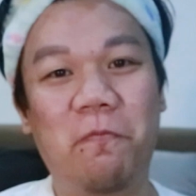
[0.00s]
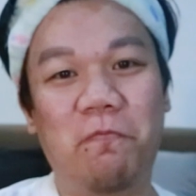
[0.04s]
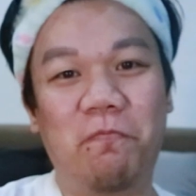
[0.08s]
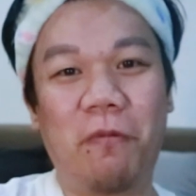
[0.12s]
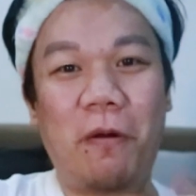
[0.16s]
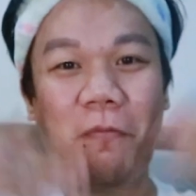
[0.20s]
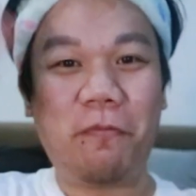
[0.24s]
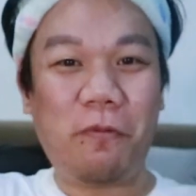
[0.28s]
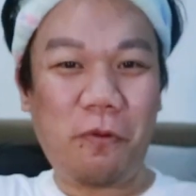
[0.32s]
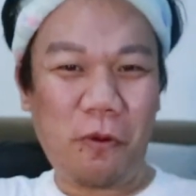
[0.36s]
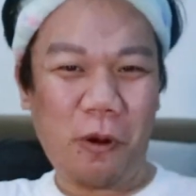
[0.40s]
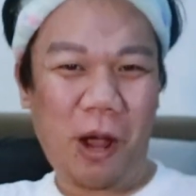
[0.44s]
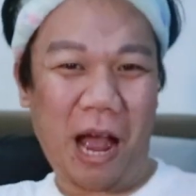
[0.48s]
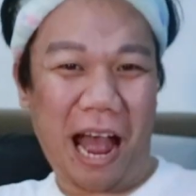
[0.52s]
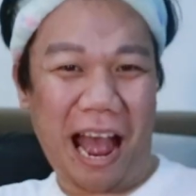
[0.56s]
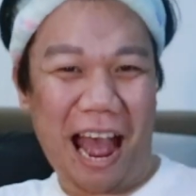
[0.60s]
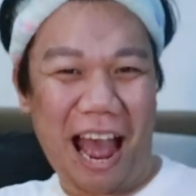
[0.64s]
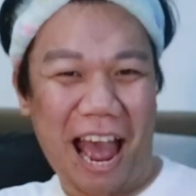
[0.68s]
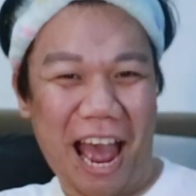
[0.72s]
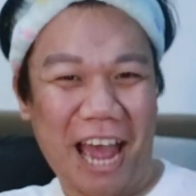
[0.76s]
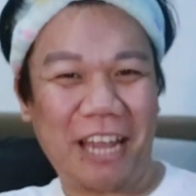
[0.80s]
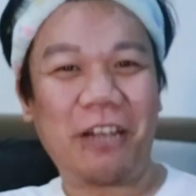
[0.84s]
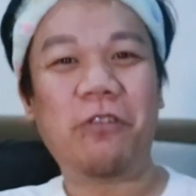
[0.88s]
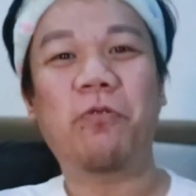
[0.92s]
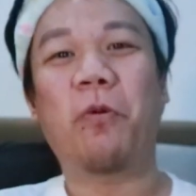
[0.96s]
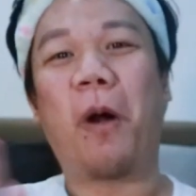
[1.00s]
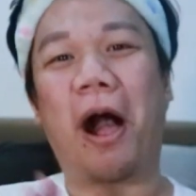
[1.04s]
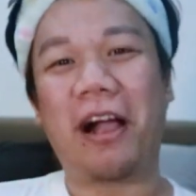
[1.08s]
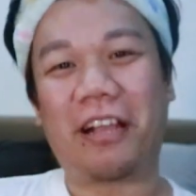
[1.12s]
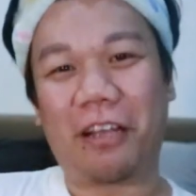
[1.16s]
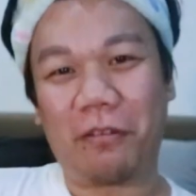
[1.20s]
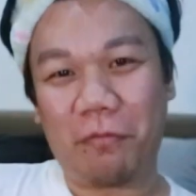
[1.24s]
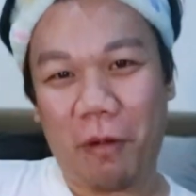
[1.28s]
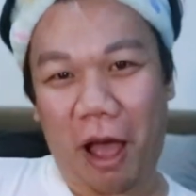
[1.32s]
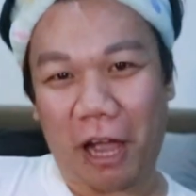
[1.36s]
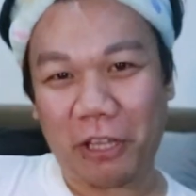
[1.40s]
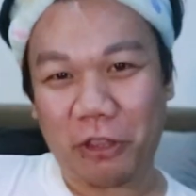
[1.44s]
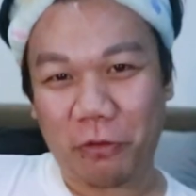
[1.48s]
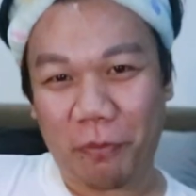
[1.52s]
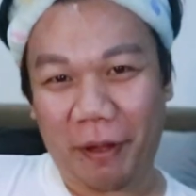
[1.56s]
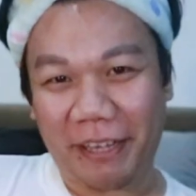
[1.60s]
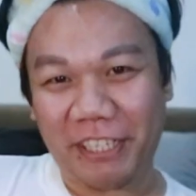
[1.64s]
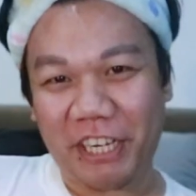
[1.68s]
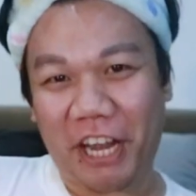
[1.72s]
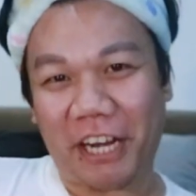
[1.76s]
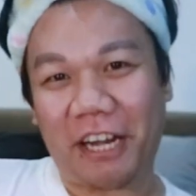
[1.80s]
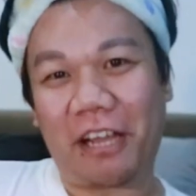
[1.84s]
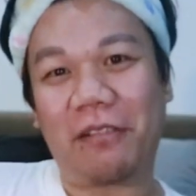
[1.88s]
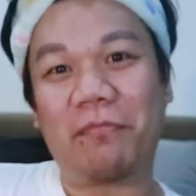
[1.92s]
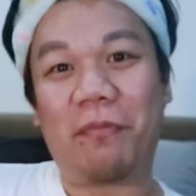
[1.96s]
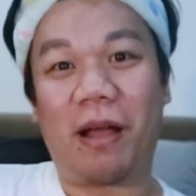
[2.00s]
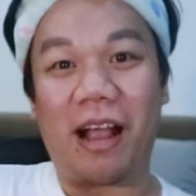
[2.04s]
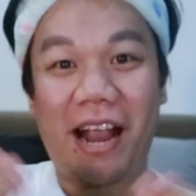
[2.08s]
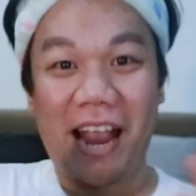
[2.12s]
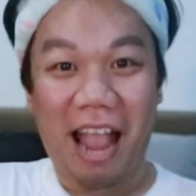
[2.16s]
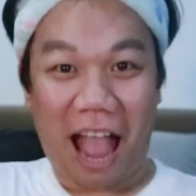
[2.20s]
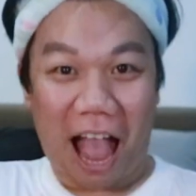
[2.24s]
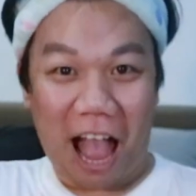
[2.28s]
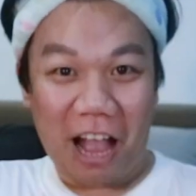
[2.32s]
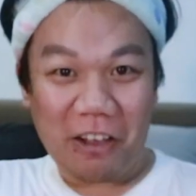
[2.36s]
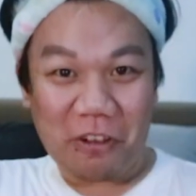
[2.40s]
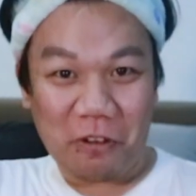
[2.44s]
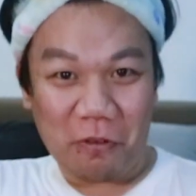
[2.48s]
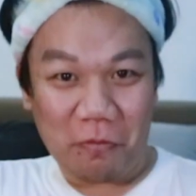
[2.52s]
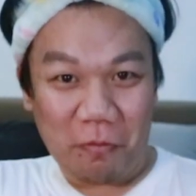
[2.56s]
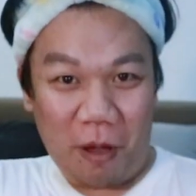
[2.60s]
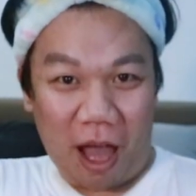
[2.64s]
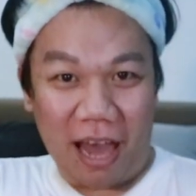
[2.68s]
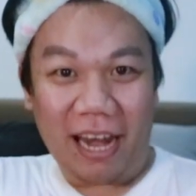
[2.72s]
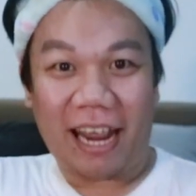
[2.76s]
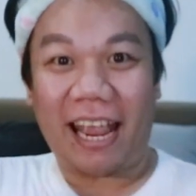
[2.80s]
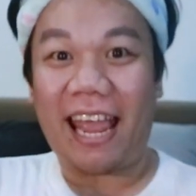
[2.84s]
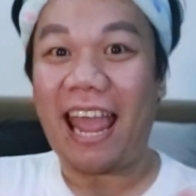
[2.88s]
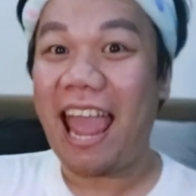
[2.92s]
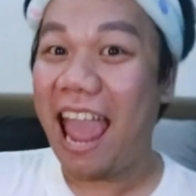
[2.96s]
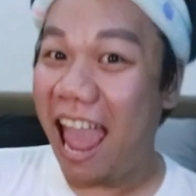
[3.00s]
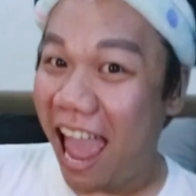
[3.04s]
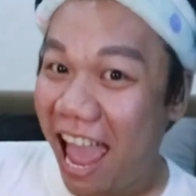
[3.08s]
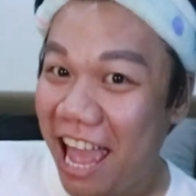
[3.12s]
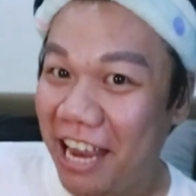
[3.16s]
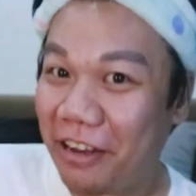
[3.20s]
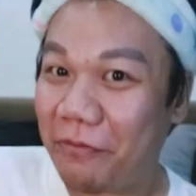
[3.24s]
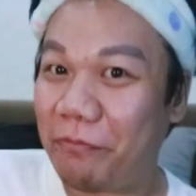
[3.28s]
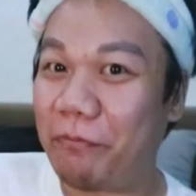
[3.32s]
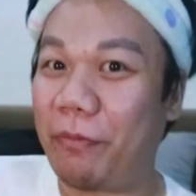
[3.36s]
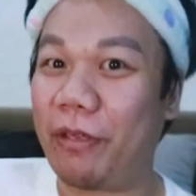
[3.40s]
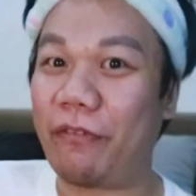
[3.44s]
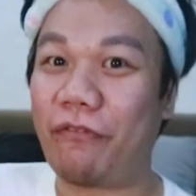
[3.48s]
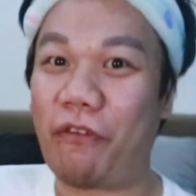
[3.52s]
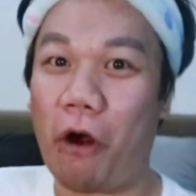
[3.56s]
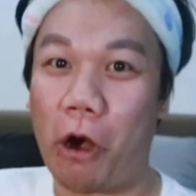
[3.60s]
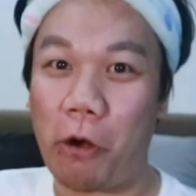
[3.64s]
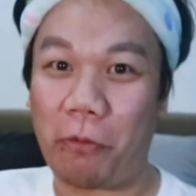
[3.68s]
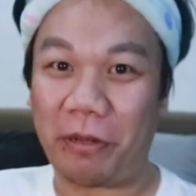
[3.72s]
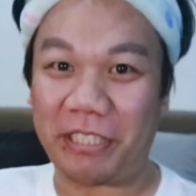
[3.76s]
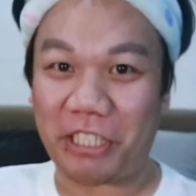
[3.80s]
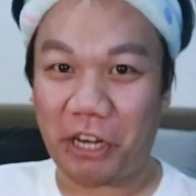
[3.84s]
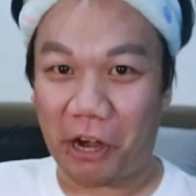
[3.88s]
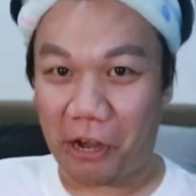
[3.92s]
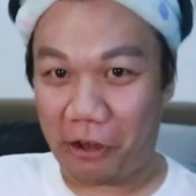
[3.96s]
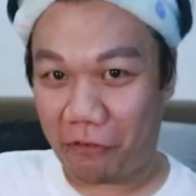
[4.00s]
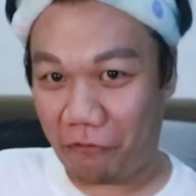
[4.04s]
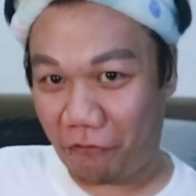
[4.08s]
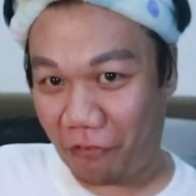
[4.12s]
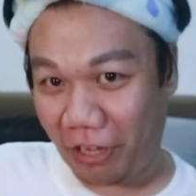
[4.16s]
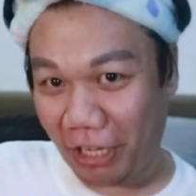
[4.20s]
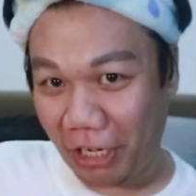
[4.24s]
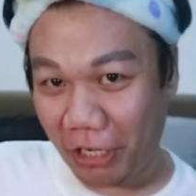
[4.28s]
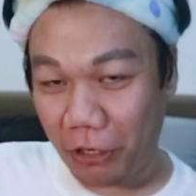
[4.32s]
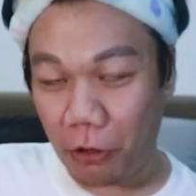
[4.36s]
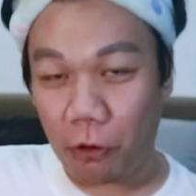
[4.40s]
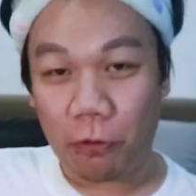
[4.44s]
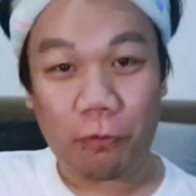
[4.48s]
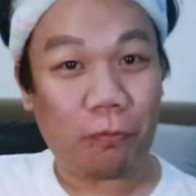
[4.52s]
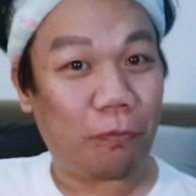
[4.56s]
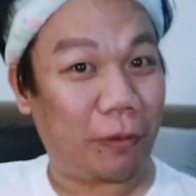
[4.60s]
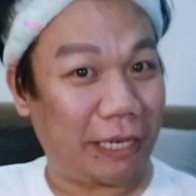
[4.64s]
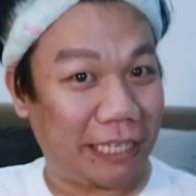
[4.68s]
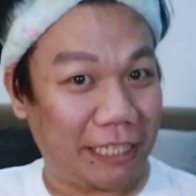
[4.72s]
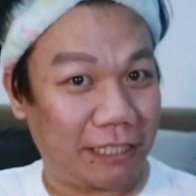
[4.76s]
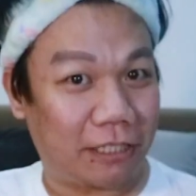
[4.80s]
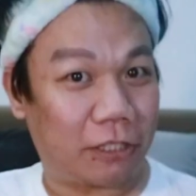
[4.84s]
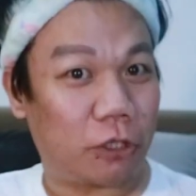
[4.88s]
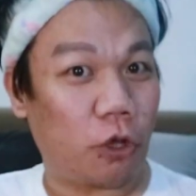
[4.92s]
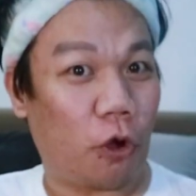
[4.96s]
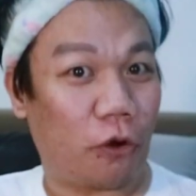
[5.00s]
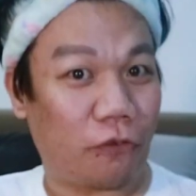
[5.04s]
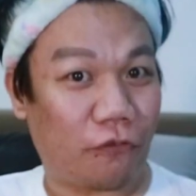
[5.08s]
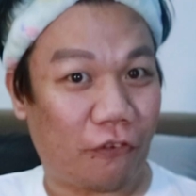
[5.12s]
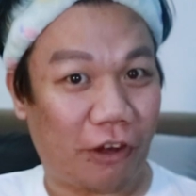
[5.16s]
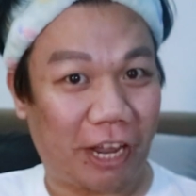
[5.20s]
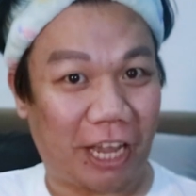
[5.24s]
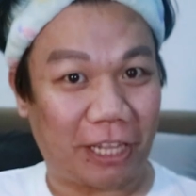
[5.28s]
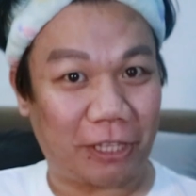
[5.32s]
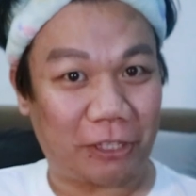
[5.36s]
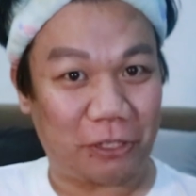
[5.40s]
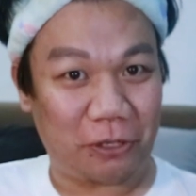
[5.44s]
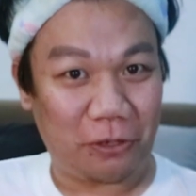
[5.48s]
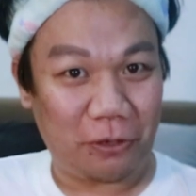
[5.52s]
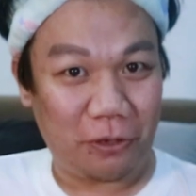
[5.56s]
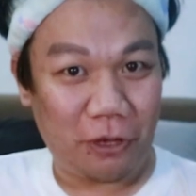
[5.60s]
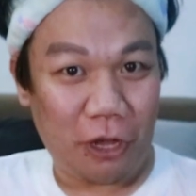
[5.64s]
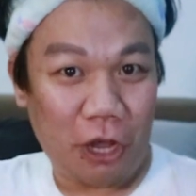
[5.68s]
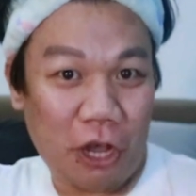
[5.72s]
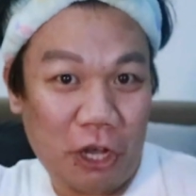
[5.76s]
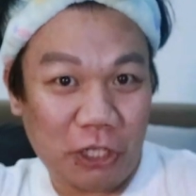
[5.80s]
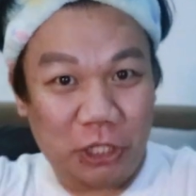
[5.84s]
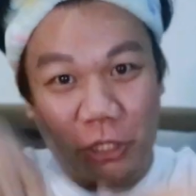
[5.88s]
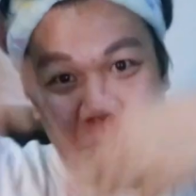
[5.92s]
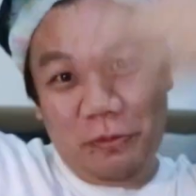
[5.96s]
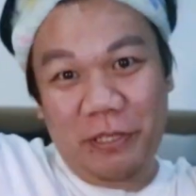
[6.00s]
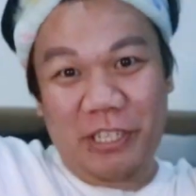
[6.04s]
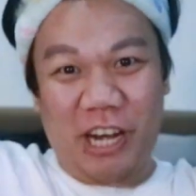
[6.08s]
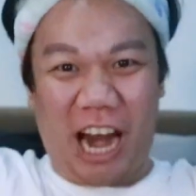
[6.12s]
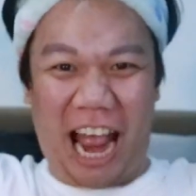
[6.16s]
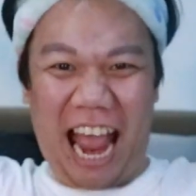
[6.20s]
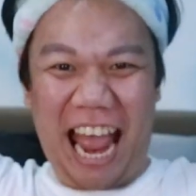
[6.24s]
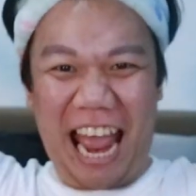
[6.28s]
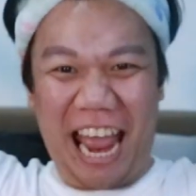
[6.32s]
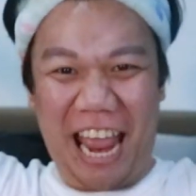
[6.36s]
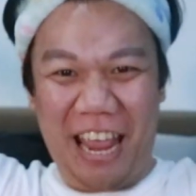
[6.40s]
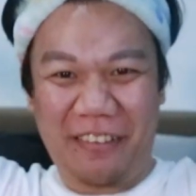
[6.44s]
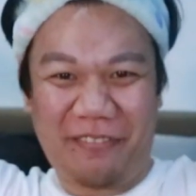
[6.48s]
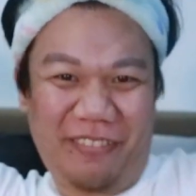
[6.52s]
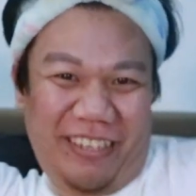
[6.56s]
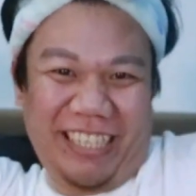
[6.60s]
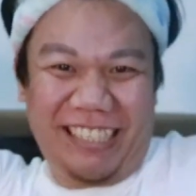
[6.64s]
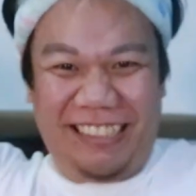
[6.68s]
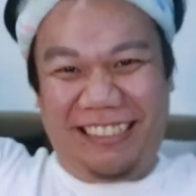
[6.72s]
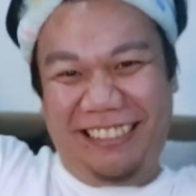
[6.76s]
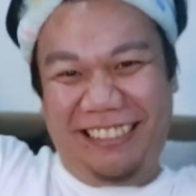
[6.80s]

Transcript: Mabuhay! Welcome back to my channel, mga kumare. And before we start the video, please don't forget to subscribe!